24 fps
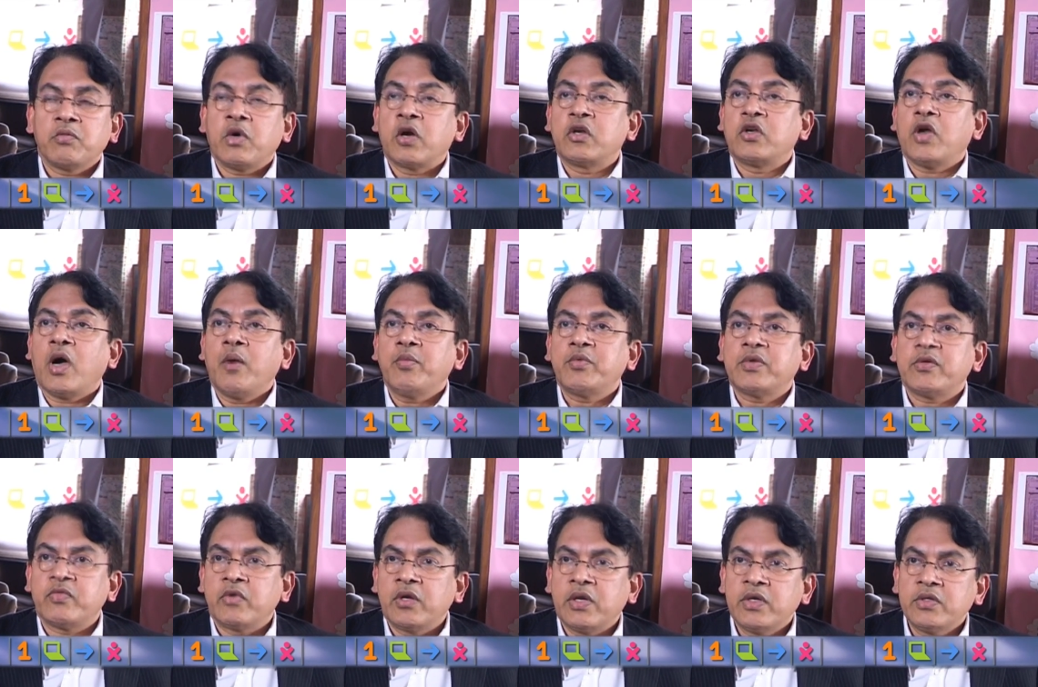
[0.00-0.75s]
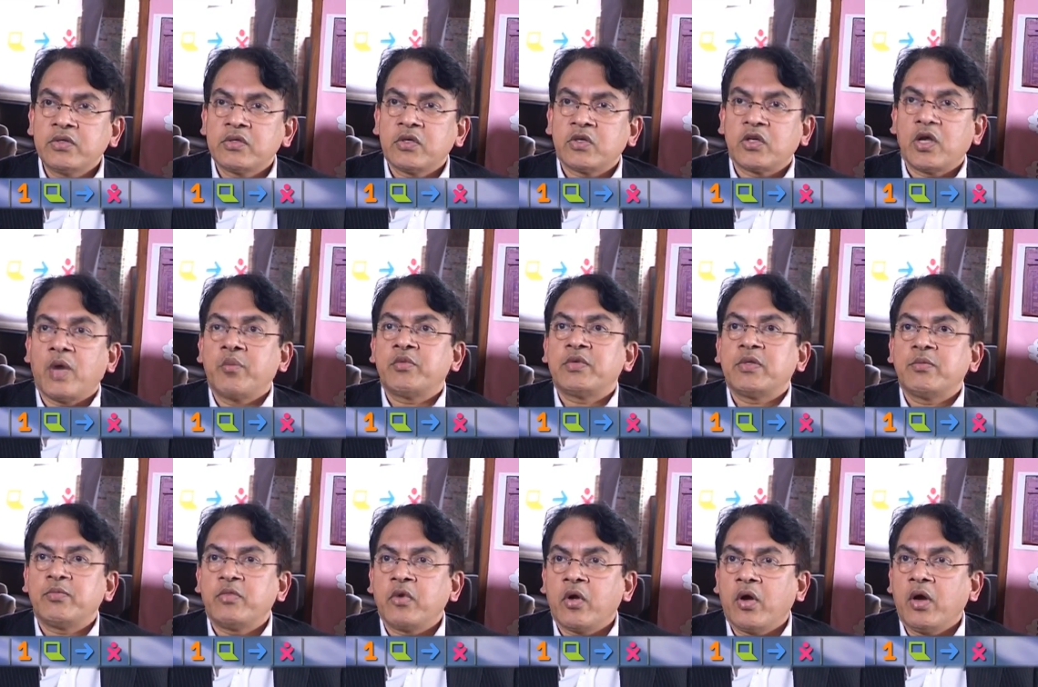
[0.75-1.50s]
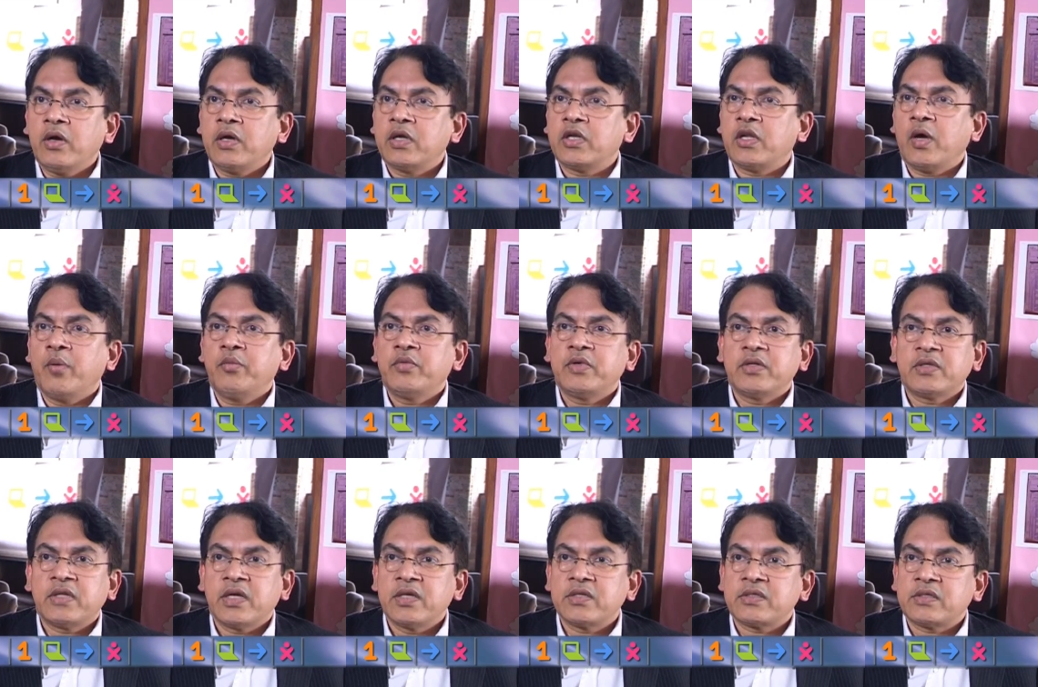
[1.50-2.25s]
Adopt a village, adopt a block, adopt
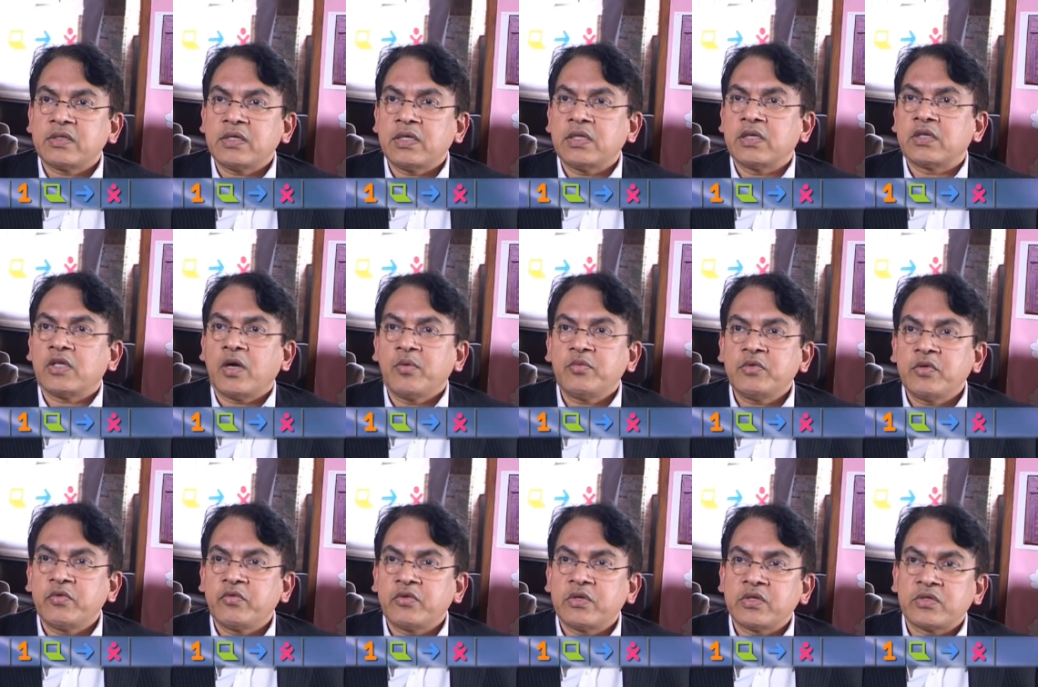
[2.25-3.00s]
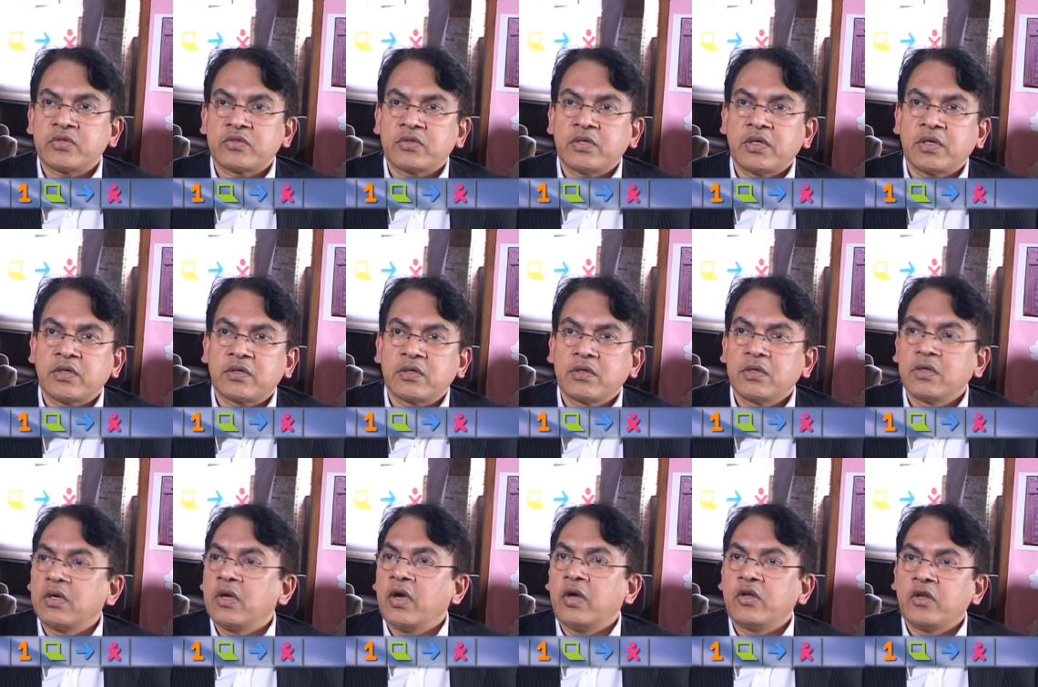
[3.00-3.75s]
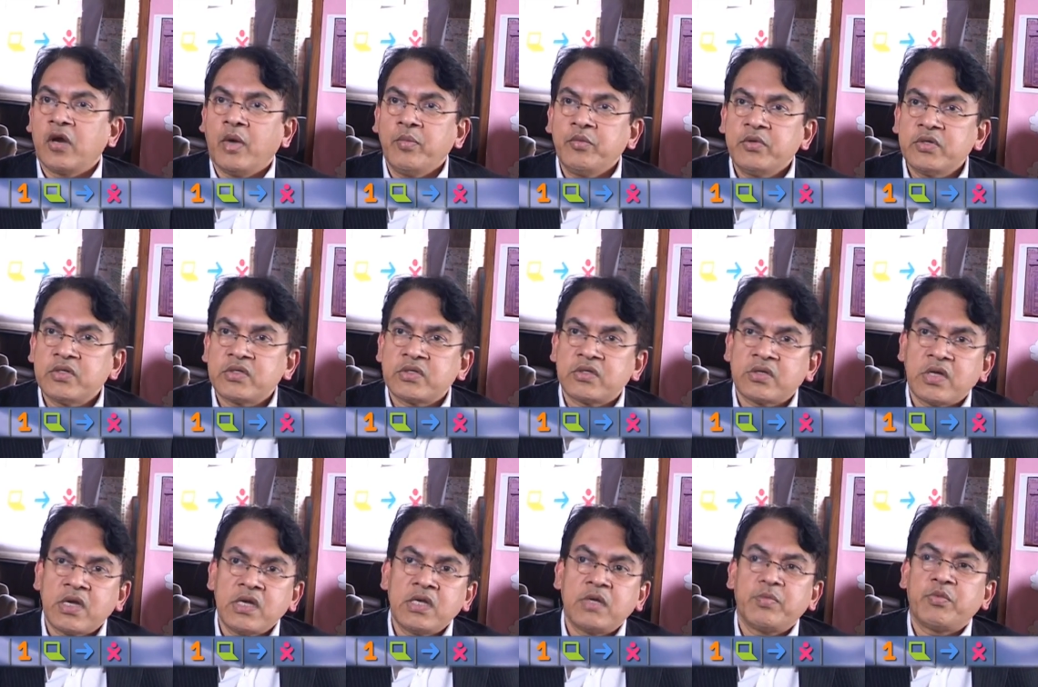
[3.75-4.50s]
a tehsil, adopt a district, adopt a
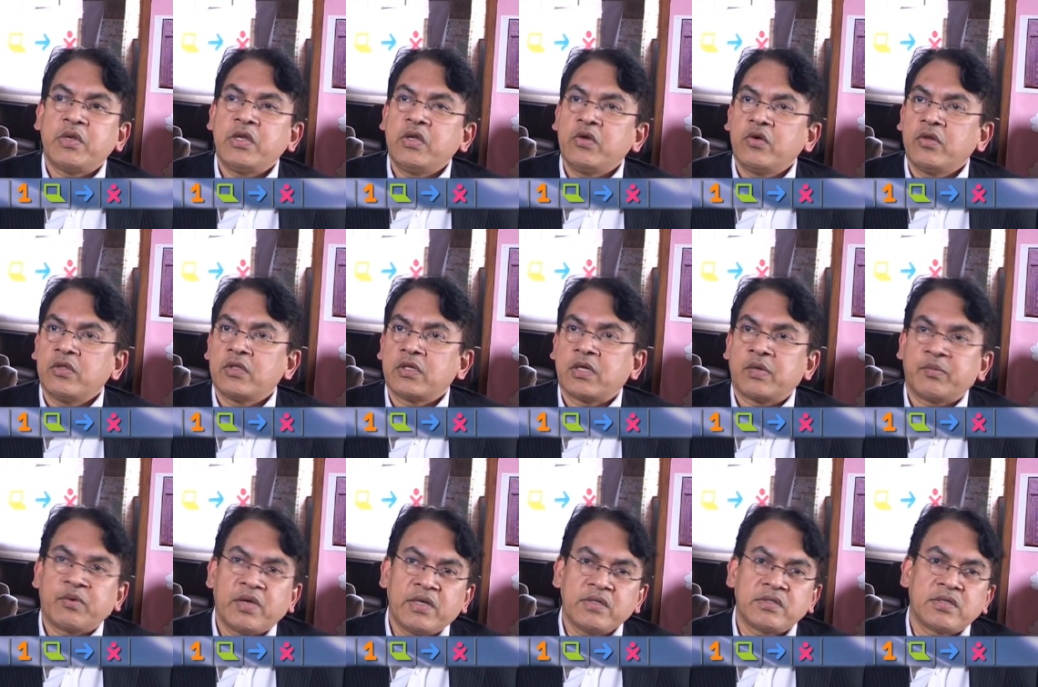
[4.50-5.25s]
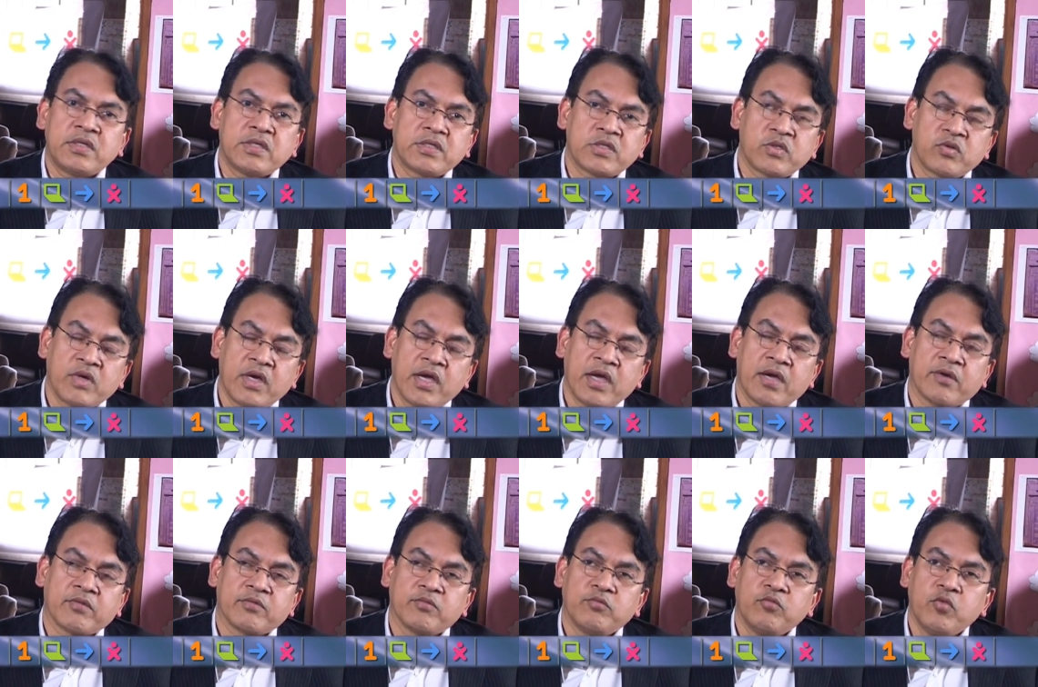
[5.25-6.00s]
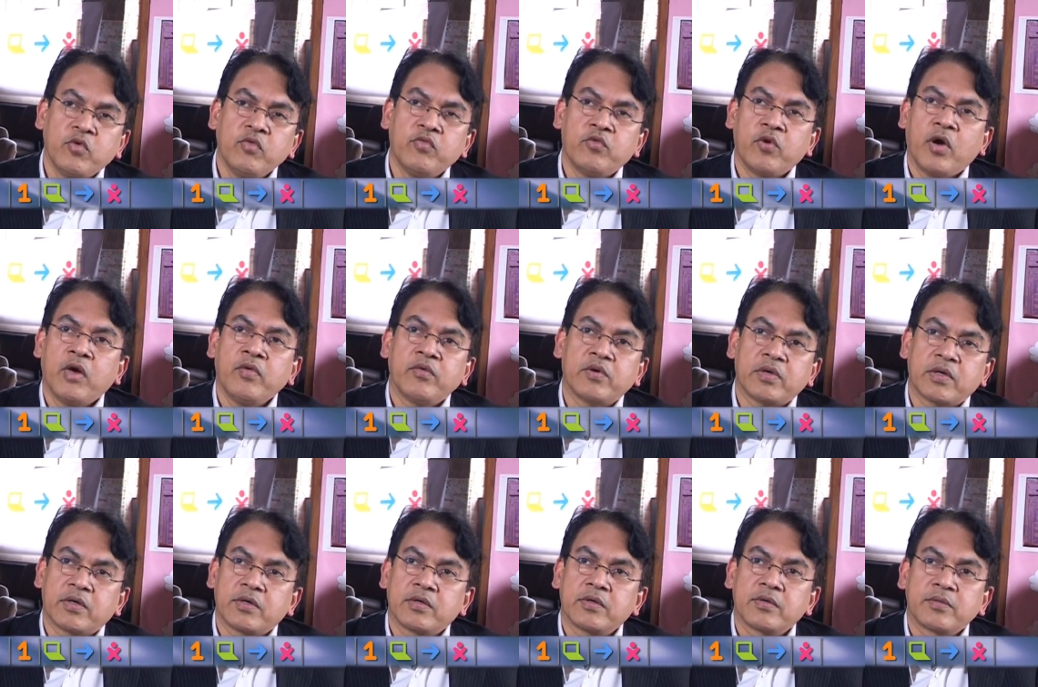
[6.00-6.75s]
state, depending on the capacities you have. Move
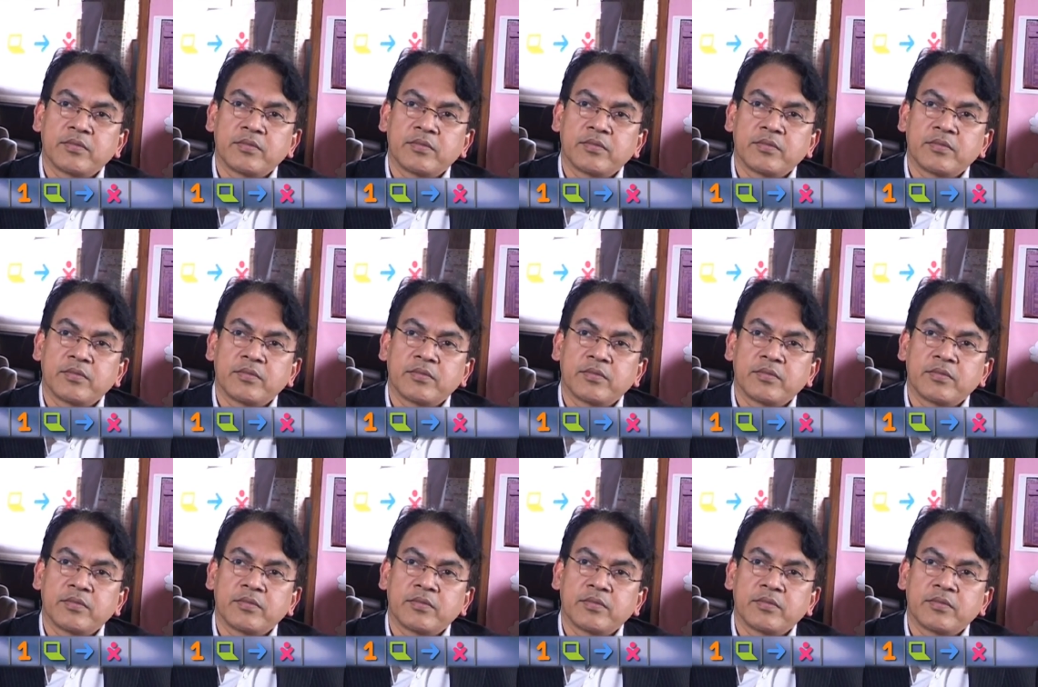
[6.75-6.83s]
forward.